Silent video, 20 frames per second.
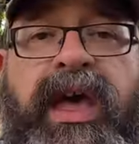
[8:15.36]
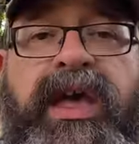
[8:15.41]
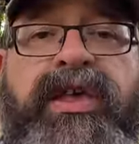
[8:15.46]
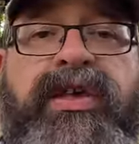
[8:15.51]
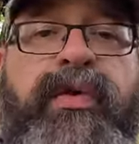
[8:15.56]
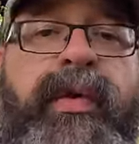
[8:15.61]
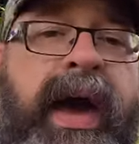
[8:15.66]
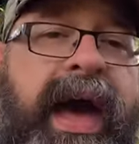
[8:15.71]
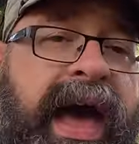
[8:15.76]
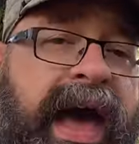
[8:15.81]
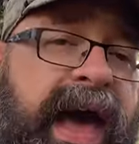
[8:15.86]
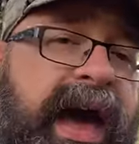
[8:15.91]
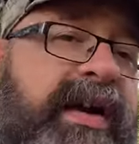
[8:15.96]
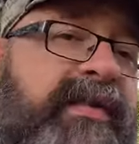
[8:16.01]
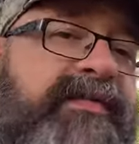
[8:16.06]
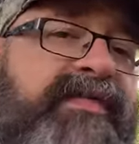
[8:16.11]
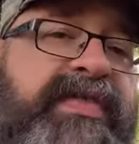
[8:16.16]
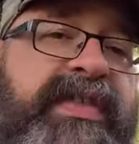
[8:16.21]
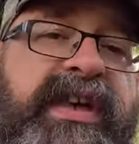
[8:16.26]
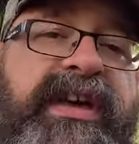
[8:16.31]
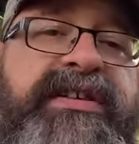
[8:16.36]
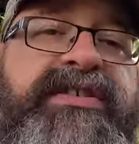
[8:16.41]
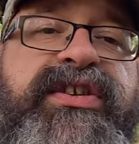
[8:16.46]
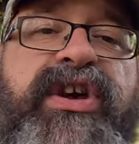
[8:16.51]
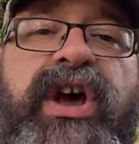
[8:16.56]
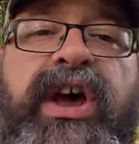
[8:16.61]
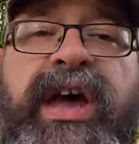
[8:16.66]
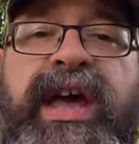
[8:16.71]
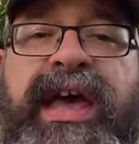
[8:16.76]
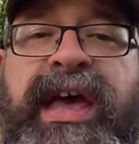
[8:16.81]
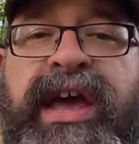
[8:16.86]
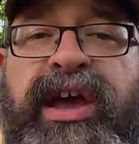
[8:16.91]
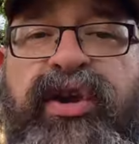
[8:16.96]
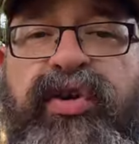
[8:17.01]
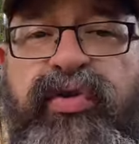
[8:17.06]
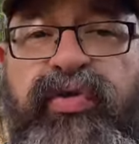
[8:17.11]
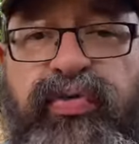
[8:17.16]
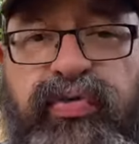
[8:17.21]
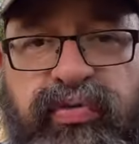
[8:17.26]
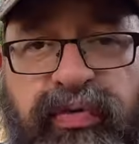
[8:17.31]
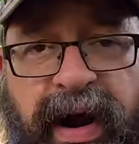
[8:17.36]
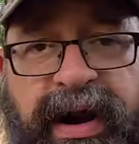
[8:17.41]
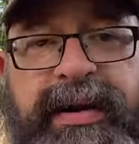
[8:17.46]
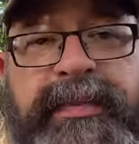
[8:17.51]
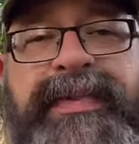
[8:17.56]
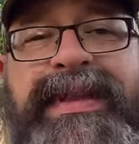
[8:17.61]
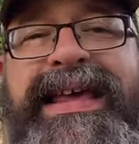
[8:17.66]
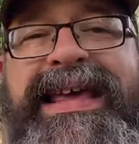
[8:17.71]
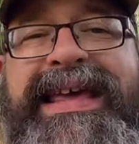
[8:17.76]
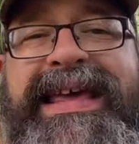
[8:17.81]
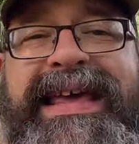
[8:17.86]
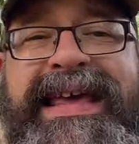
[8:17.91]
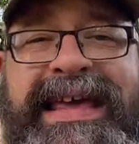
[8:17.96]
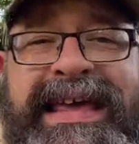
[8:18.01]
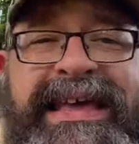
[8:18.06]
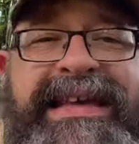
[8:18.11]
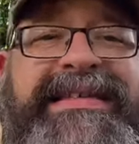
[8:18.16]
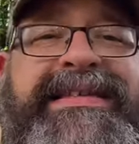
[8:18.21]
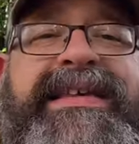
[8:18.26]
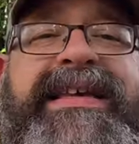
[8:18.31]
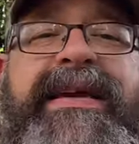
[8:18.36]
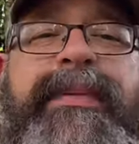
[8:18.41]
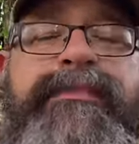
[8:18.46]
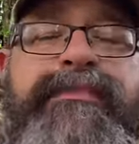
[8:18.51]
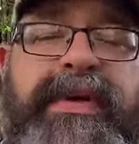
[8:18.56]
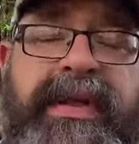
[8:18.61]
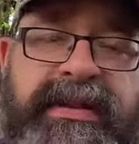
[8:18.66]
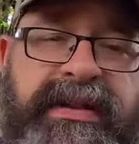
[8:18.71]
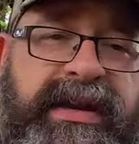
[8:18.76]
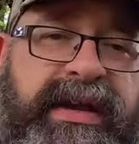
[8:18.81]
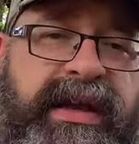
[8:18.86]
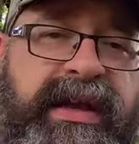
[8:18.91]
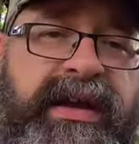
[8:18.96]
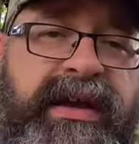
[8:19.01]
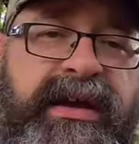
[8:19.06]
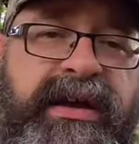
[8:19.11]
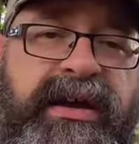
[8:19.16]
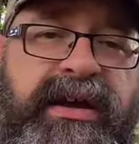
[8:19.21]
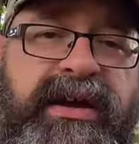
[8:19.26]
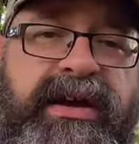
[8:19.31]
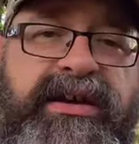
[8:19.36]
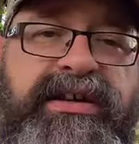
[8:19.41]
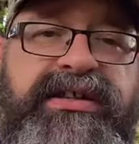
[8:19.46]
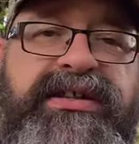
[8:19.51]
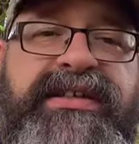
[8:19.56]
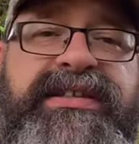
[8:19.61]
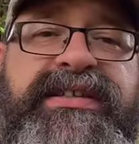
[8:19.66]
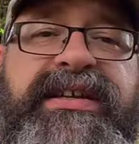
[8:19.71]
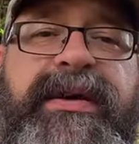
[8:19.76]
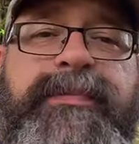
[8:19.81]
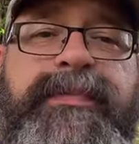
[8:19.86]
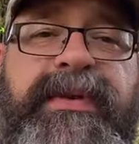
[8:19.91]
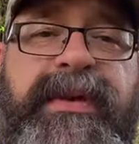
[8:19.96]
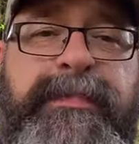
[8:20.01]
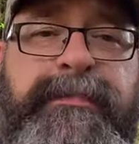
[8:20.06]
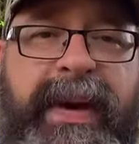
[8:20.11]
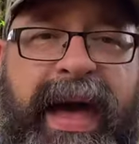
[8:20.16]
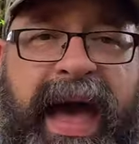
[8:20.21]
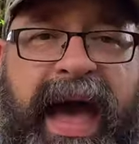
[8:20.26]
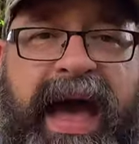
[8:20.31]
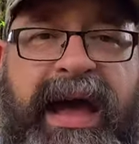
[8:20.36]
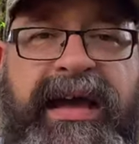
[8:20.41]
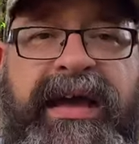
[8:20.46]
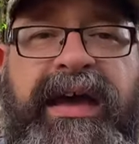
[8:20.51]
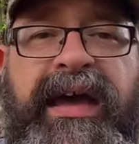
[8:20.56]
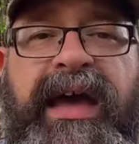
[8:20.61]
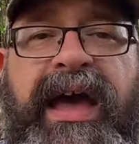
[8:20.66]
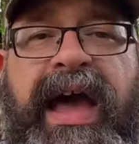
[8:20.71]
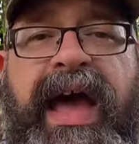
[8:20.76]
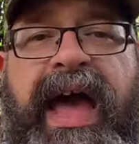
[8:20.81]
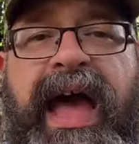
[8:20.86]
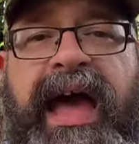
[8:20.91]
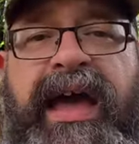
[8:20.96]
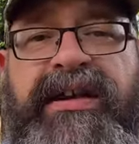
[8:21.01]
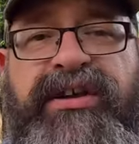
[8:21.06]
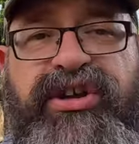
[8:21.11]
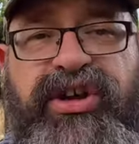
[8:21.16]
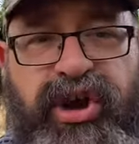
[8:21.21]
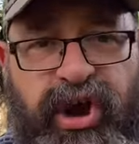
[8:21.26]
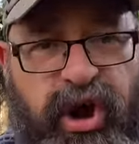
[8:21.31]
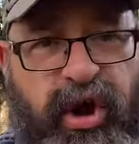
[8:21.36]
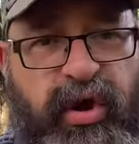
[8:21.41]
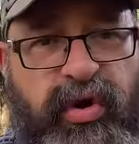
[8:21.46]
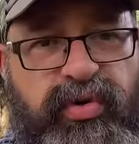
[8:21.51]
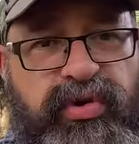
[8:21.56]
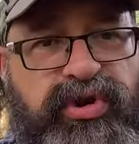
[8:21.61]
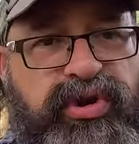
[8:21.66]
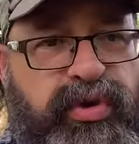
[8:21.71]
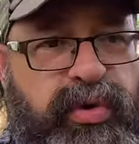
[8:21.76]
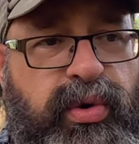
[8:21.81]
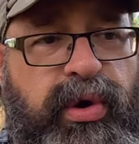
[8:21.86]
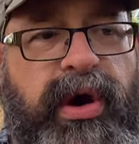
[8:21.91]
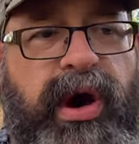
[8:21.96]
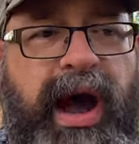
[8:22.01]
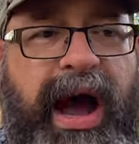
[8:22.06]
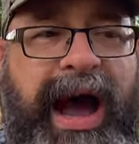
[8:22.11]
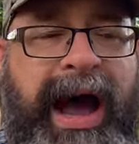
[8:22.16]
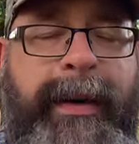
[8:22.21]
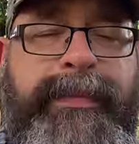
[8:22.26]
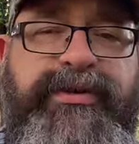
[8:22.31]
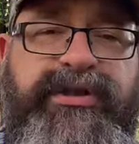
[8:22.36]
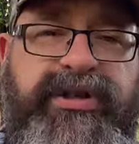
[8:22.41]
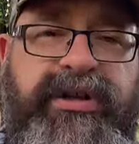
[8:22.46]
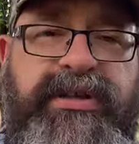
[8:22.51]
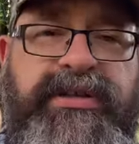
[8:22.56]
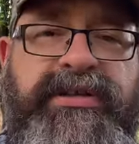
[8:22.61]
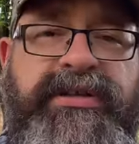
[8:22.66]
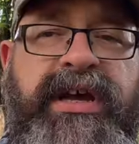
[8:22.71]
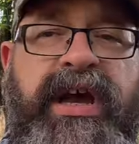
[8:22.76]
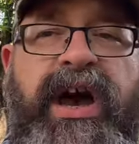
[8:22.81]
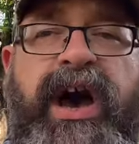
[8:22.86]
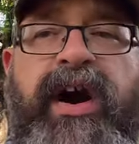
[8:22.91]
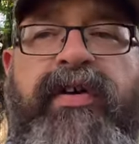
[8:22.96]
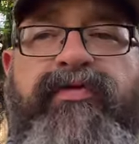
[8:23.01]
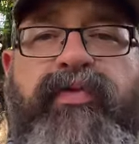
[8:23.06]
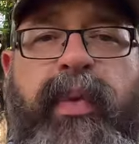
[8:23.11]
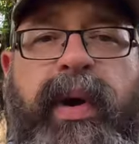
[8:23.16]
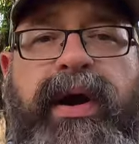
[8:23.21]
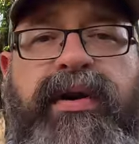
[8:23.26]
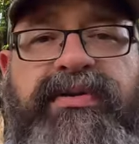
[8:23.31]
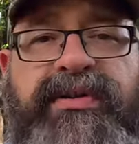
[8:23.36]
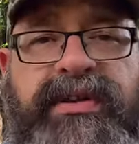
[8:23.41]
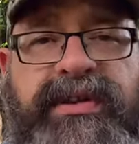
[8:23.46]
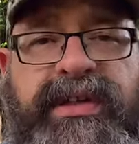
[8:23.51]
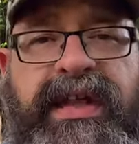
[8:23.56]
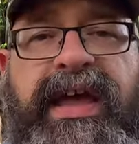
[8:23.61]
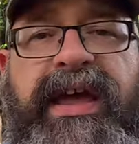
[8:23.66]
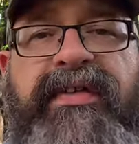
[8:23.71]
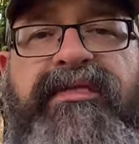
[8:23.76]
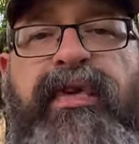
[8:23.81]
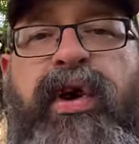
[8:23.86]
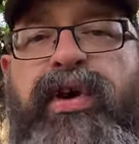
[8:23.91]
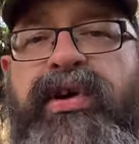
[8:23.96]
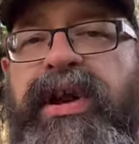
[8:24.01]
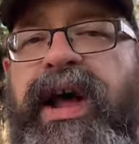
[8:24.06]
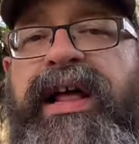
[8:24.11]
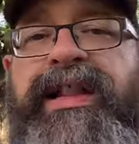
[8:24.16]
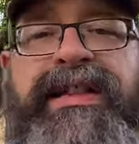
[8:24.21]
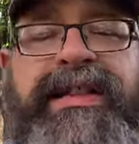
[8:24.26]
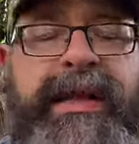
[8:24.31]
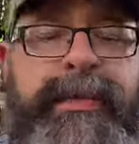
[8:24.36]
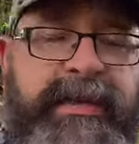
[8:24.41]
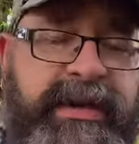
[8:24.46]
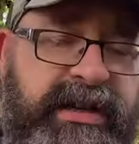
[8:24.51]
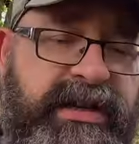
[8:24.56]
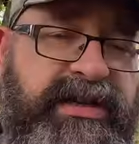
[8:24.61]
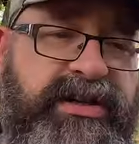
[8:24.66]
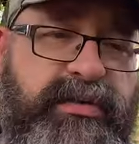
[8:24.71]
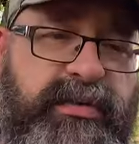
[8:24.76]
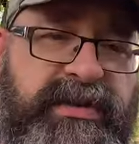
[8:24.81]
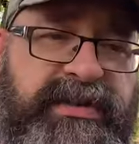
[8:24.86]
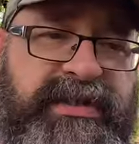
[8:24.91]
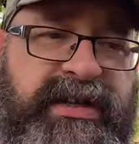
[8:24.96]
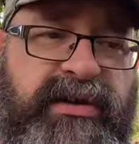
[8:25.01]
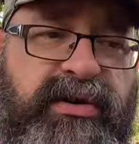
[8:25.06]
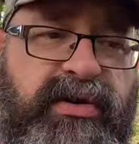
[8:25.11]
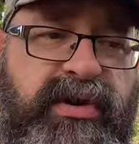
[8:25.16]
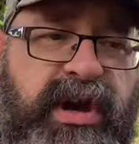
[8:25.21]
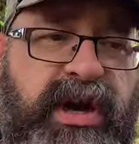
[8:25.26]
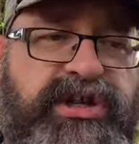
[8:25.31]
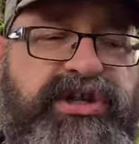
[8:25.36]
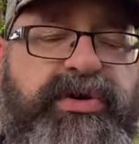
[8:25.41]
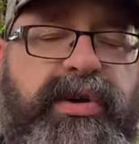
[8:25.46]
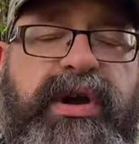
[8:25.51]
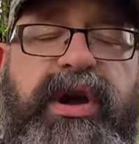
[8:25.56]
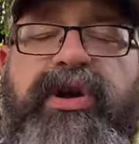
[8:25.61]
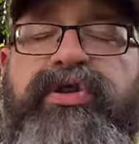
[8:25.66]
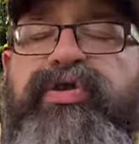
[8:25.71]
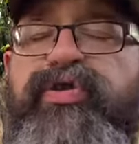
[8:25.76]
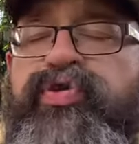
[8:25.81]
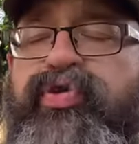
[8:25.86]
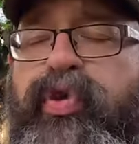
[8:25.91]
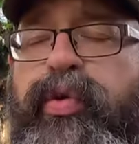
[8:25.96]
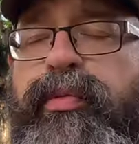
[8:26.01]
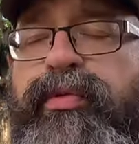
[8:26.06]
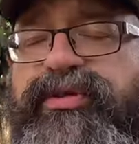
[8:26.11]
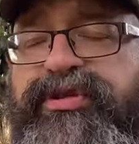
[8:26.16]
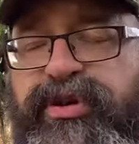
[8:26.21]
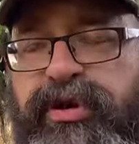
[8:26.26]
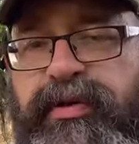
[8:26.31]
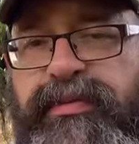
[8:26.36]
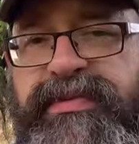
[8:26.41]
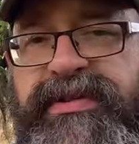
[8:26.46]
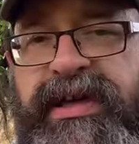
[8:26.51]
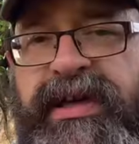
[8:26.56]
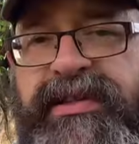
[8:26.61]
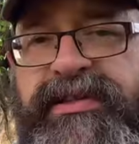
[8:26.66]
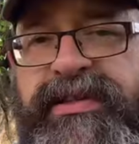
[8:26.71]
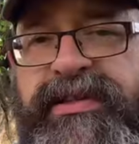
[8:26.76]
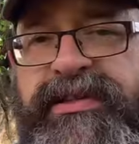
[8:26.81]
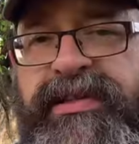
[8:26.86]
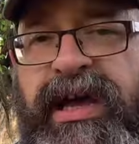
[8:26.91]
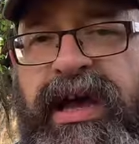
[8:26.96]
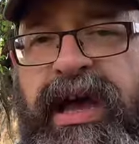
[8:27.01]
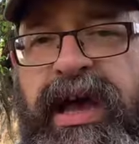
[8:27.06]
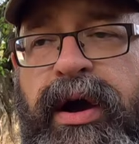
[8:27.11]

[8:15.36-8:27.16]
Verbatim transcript: you have this incredibly easy ability to simply pack and go. Your options of where to live are not limited to a single country under normal circumstances.